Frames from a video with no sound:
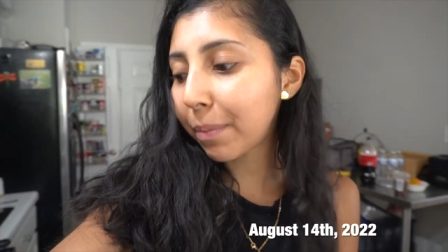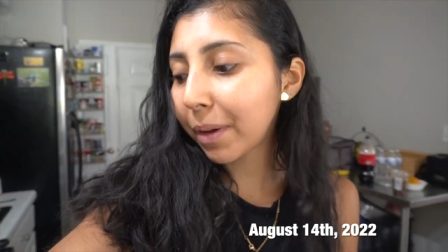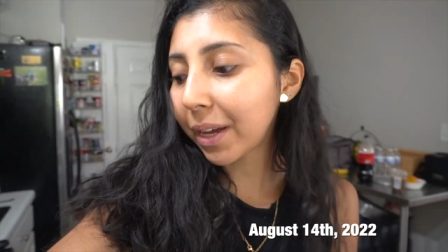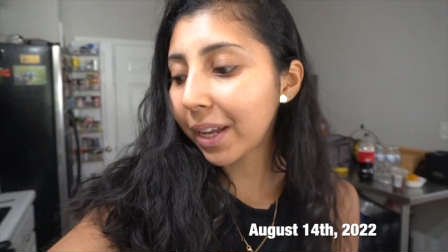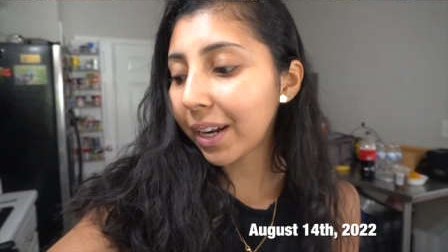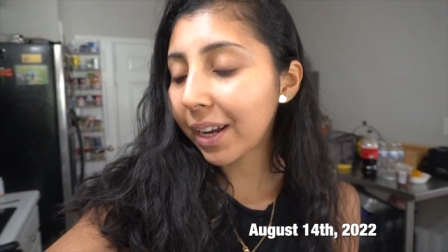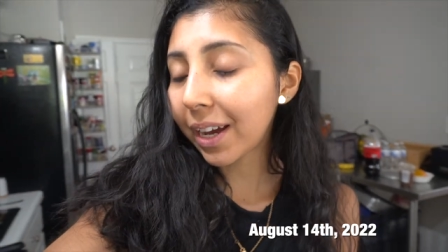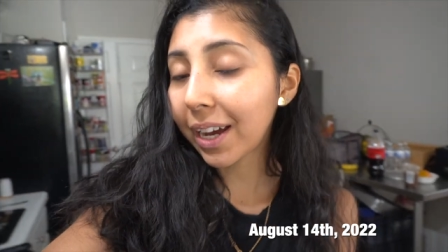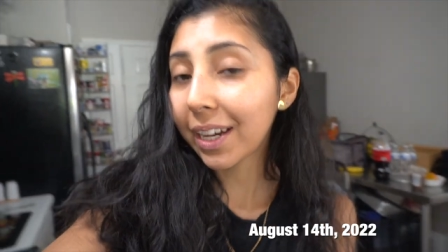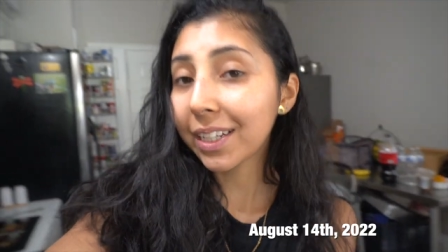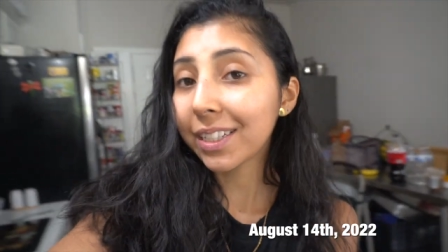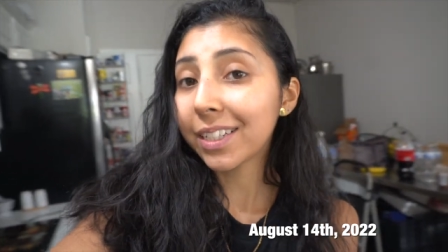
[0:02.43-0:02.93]

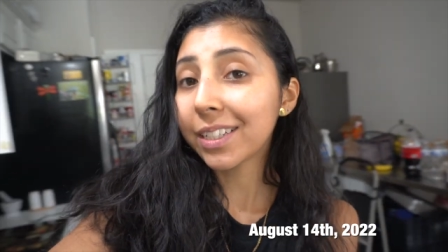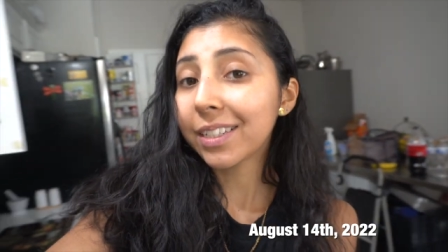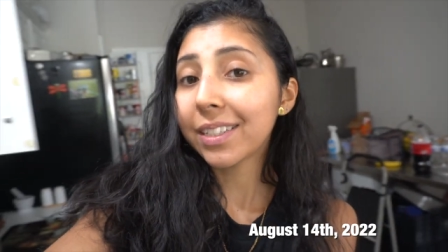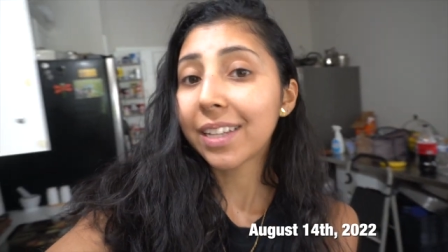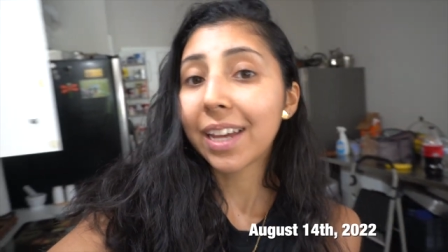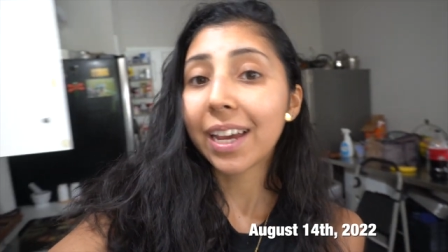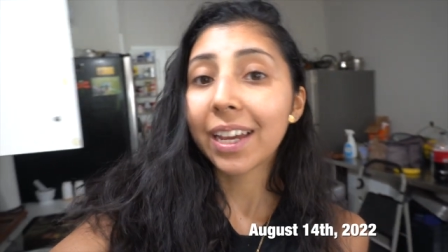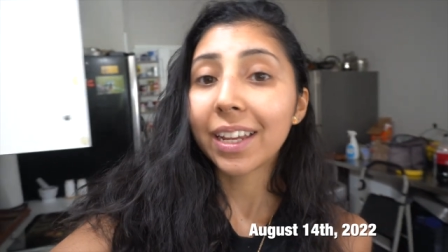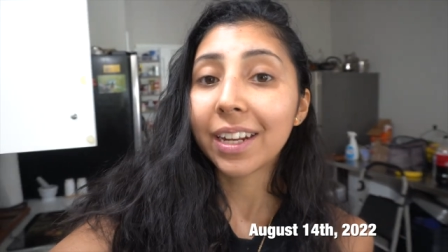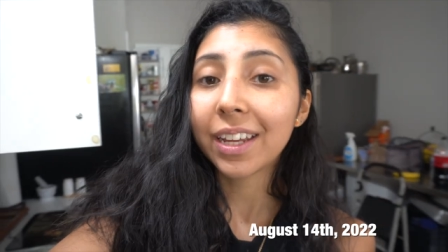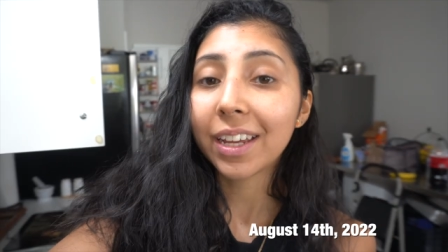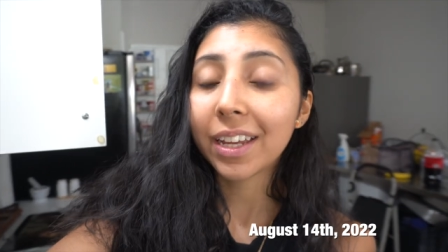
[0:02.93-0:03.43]
but I
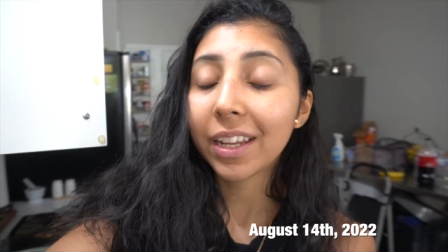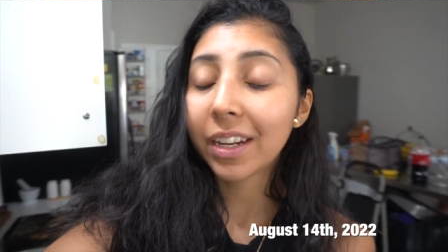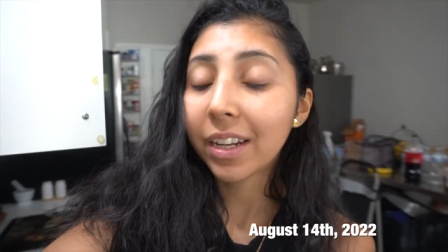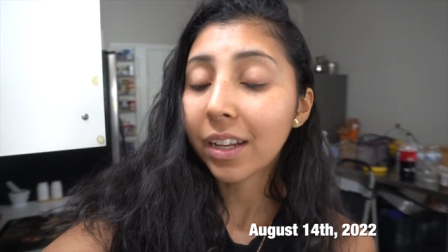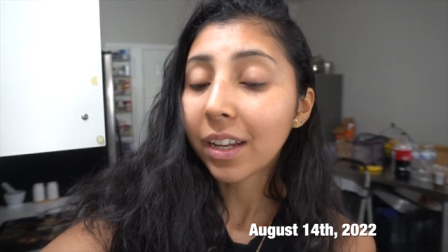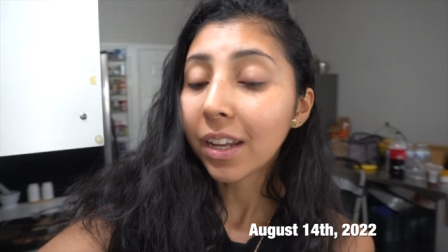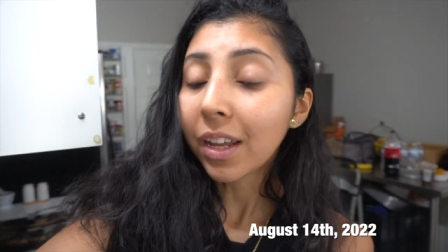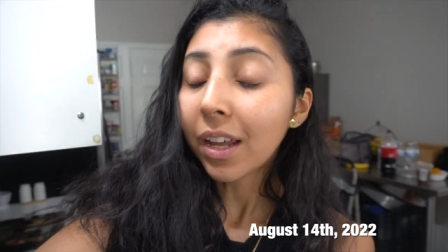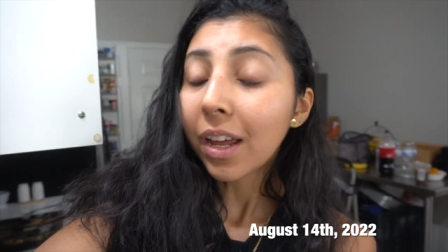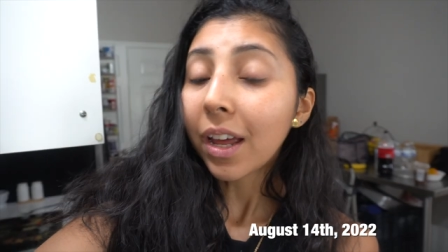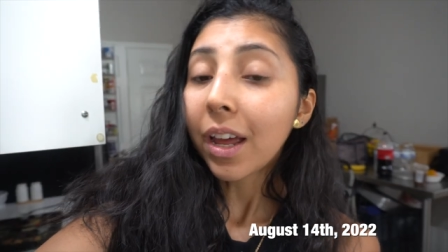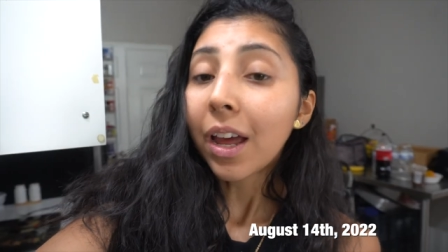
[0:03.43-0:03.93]
decided
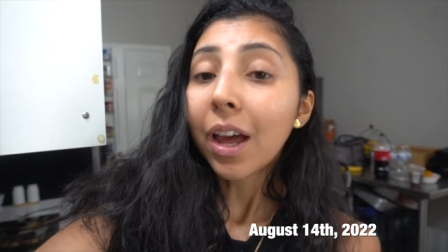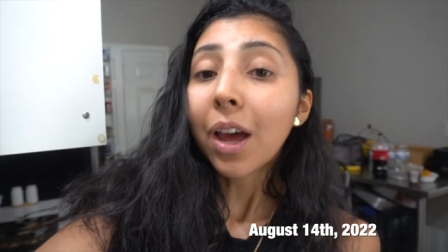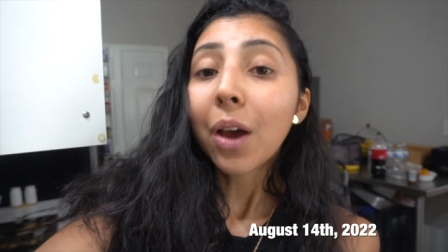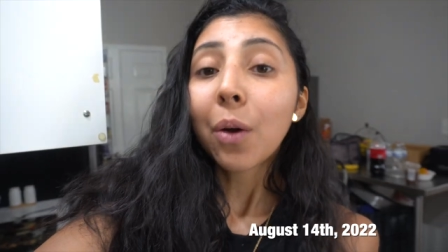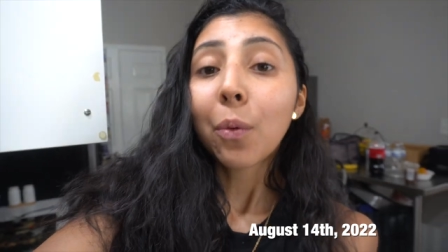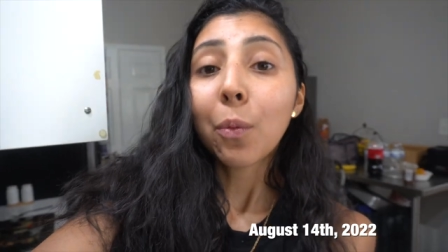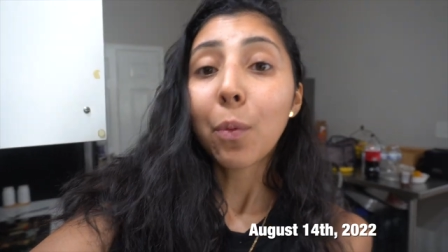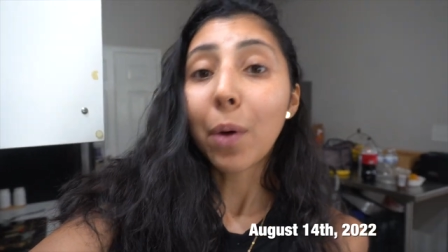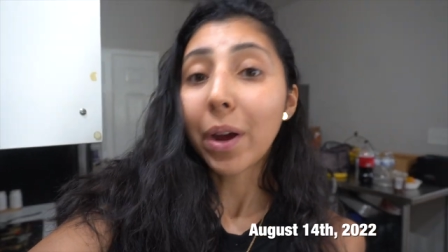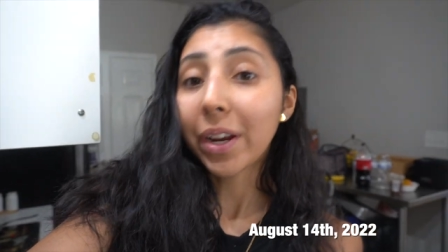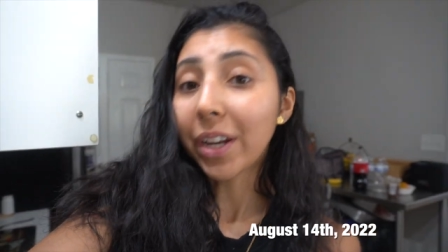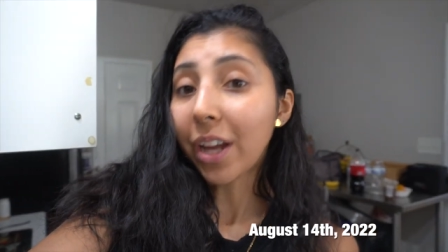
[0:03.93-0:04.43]

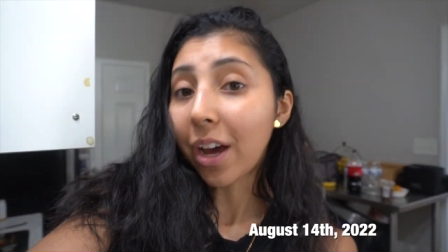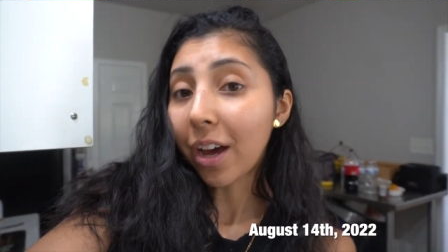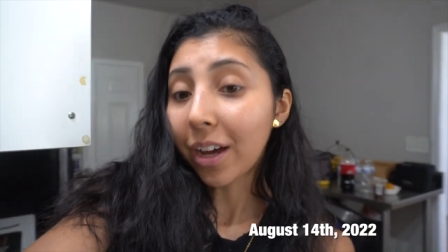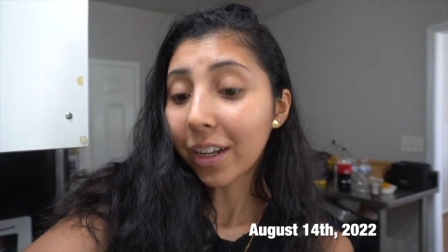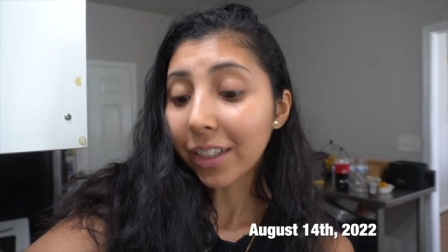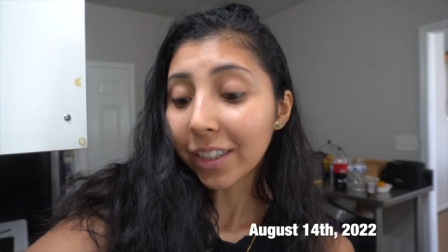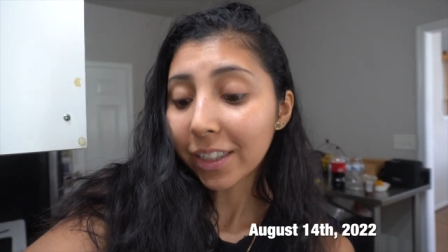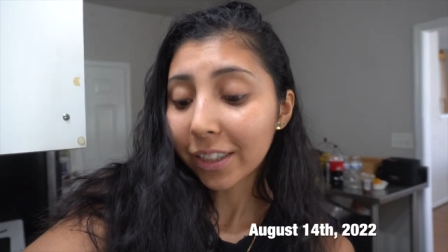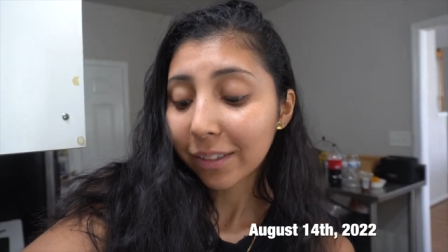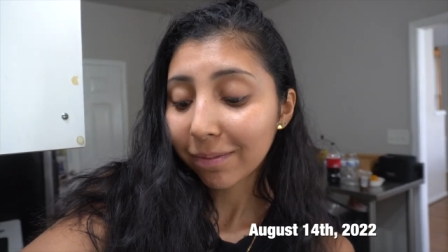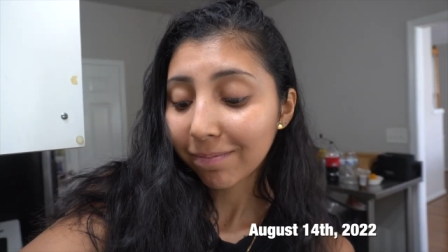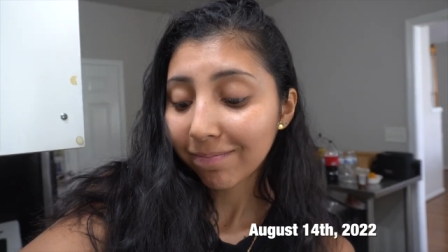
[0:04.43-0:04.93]
why
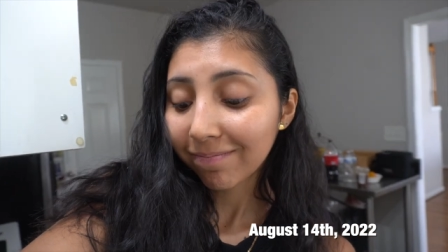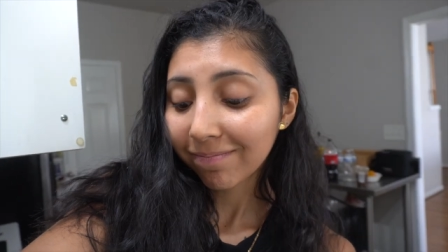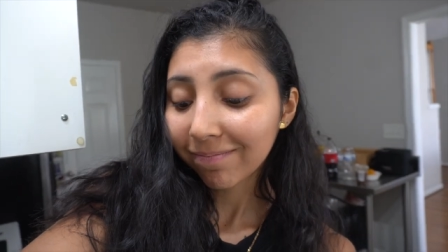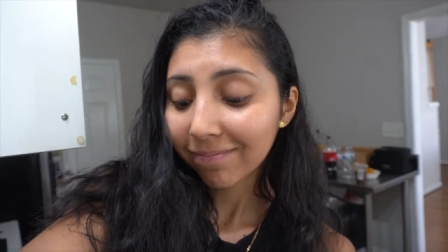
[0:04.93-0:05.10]
not?